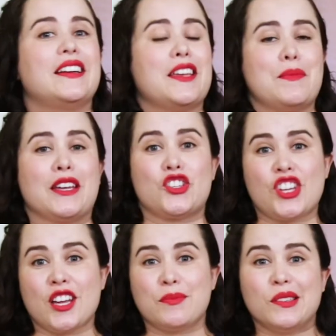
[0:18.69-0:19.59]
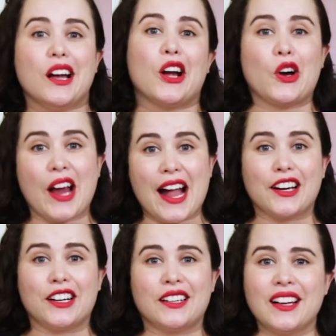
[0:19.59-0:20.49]
Give me a chip, a
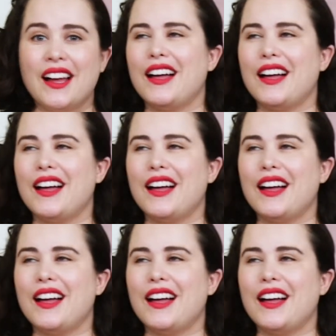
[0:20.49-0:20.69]
cracker,